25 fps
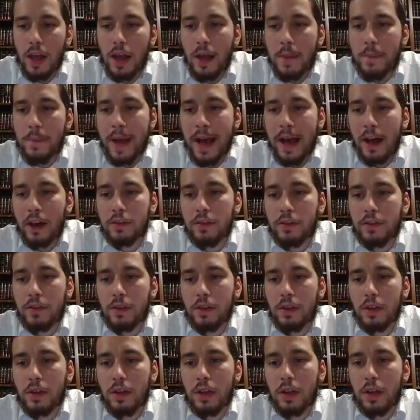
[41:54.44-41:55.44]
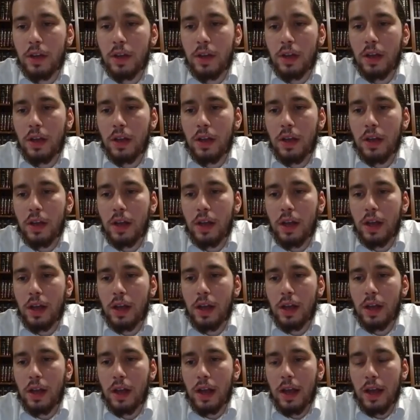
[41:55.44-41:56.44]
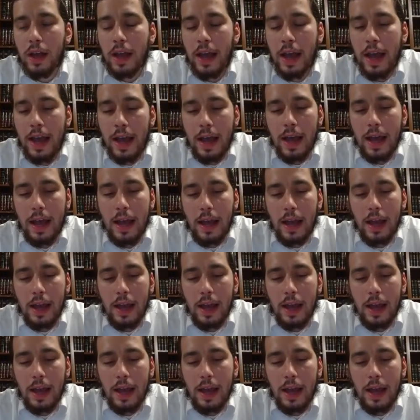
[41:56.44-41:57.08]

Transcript: About how,